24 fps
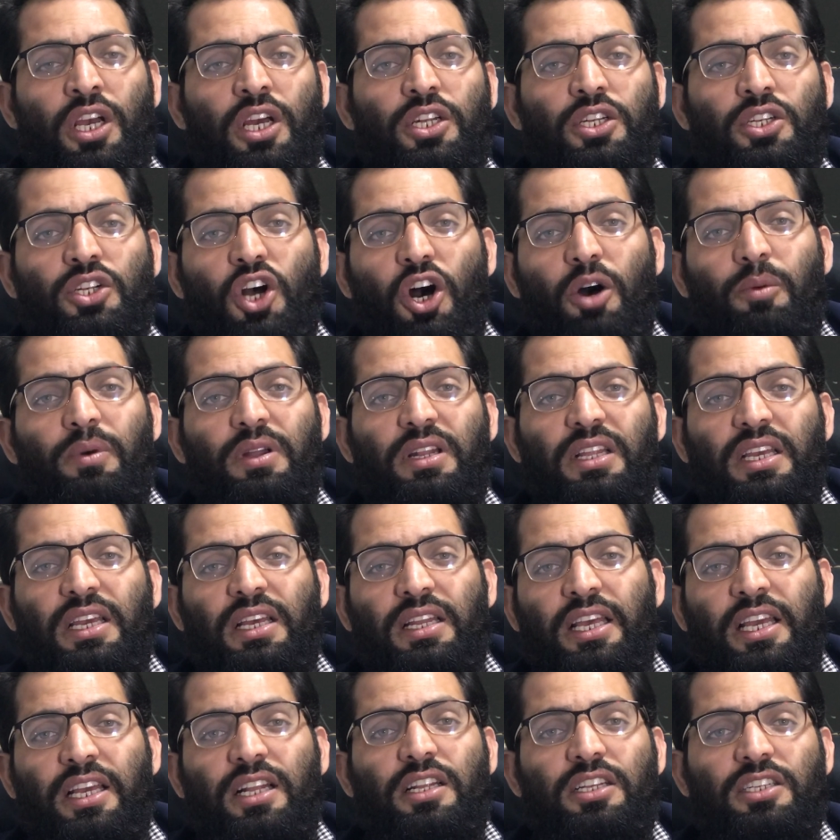Normally
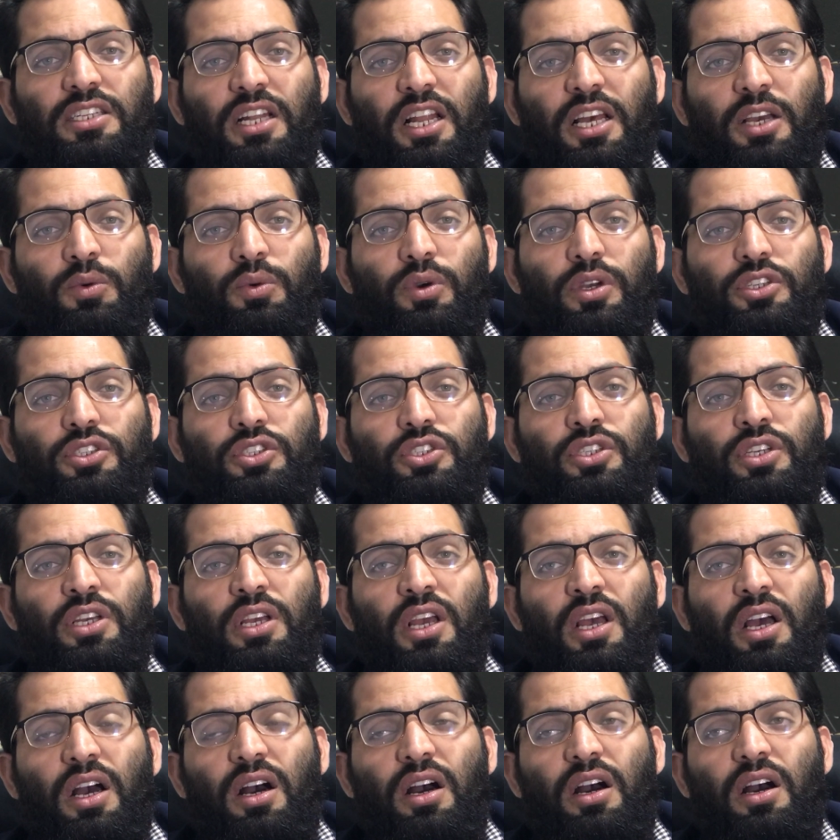in English language
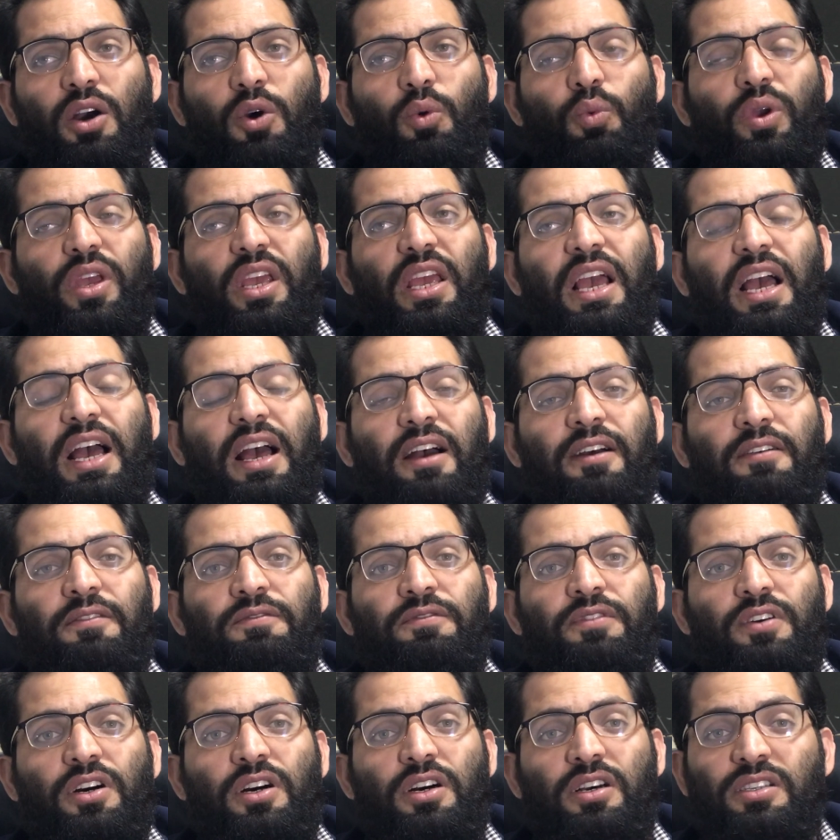we
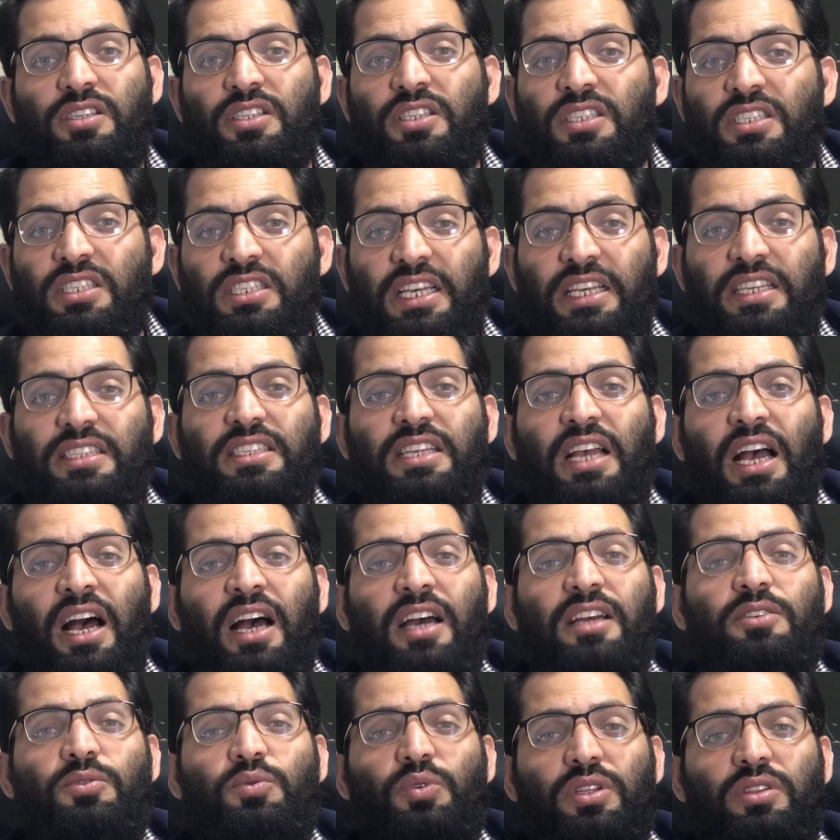have
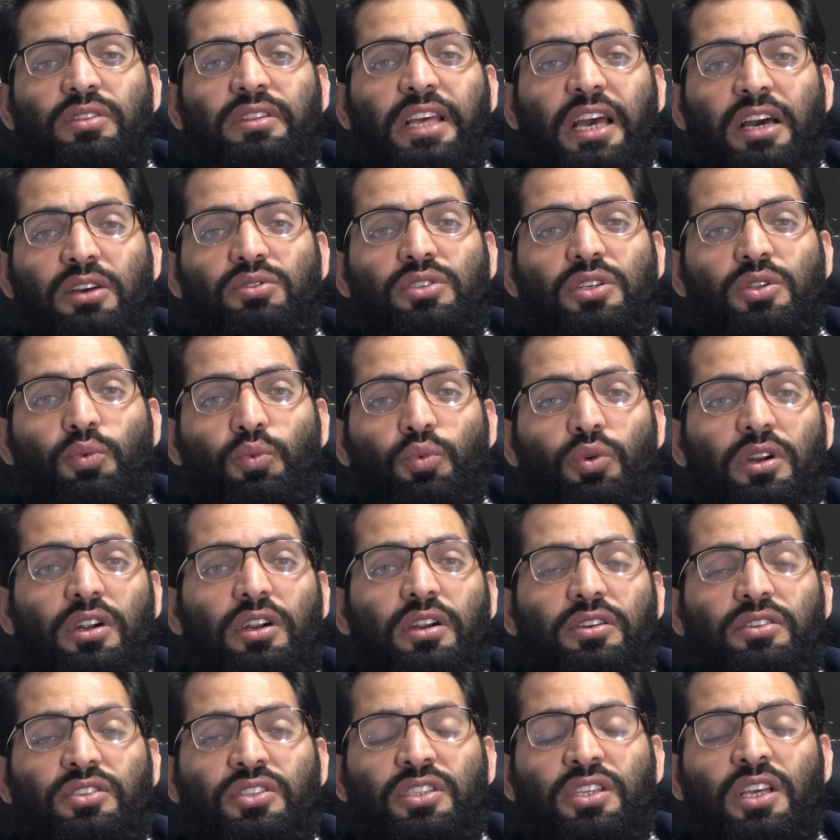600,000
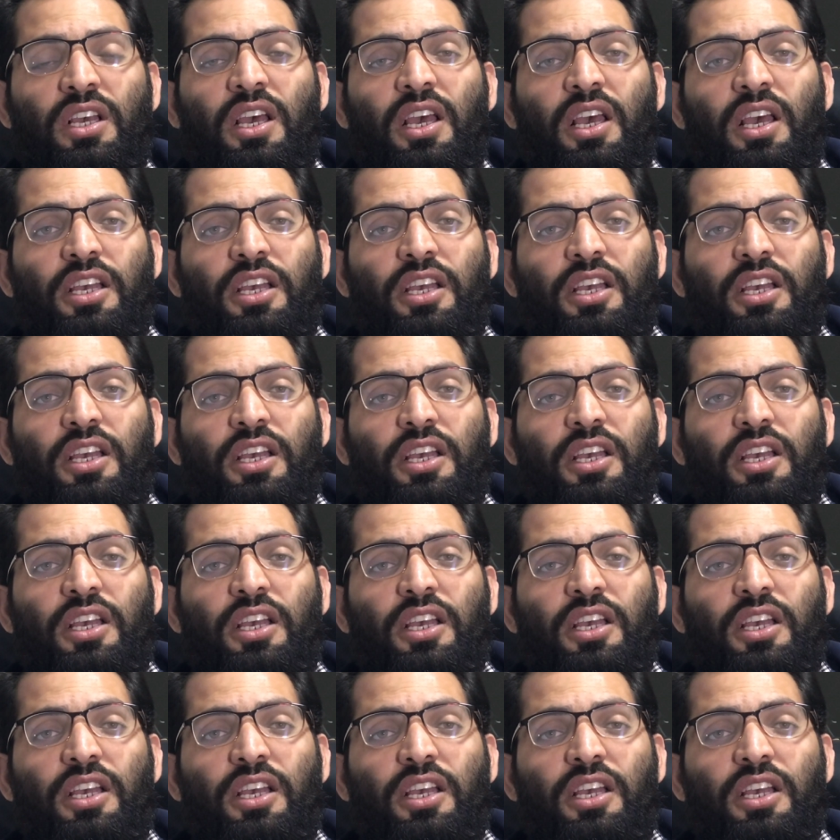words,